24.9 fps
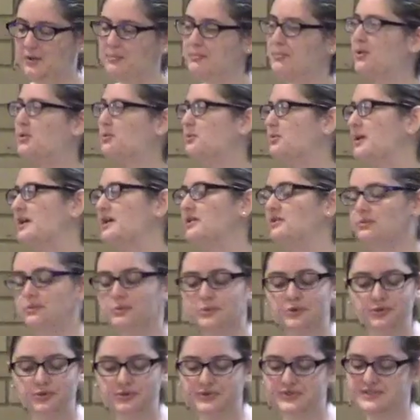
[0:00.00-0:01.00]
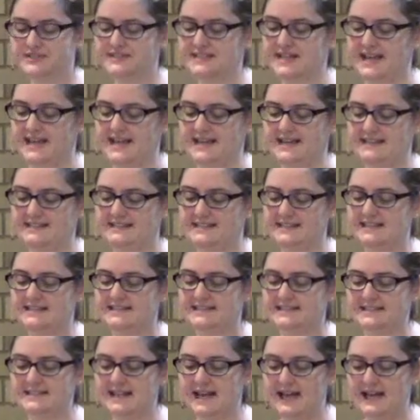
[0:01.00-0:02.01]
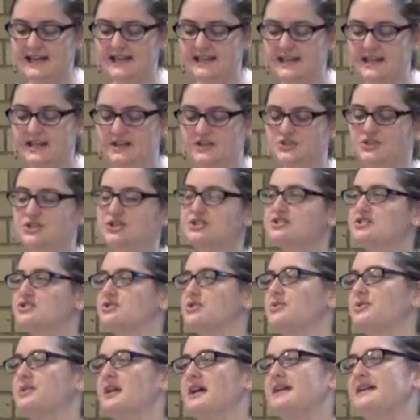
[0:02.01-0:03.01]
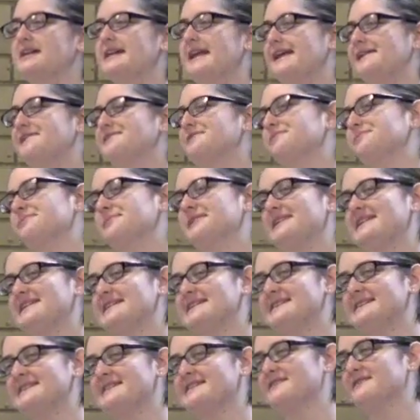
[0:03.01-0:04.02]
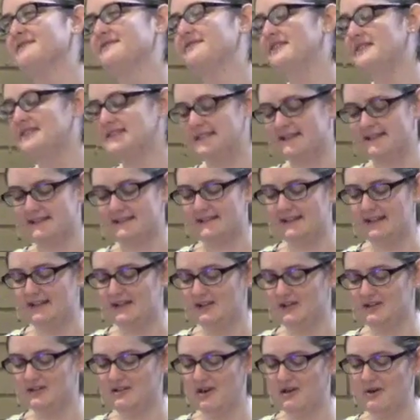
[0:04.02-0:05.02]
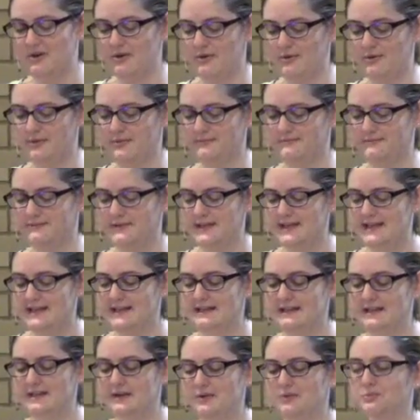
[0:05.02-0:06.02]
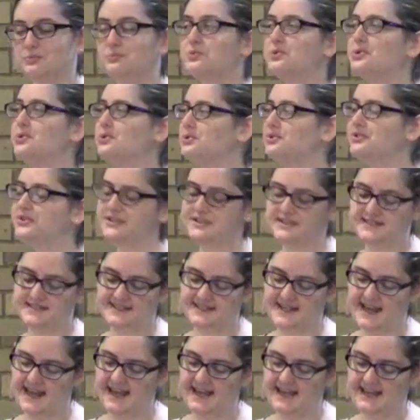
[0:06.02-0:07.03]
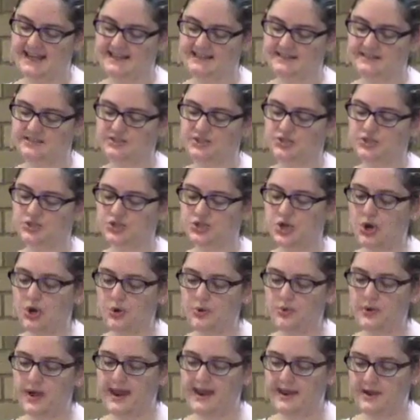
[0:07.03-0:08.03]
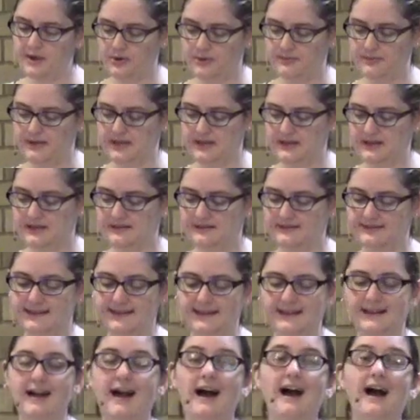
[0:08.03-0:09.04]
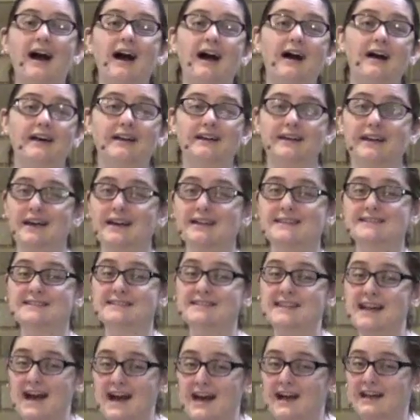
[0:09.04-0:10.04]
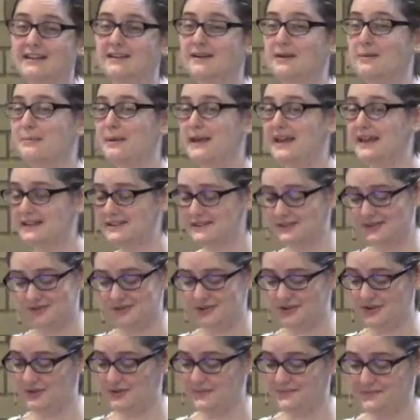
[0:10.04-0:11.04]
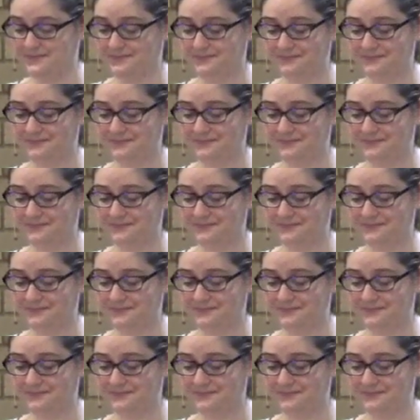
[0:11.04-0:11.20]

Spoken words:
But when Ruth stays, it's not just so that Naomi isn't physically alone. Ruth stays to show Naomi that God has not abandoned her.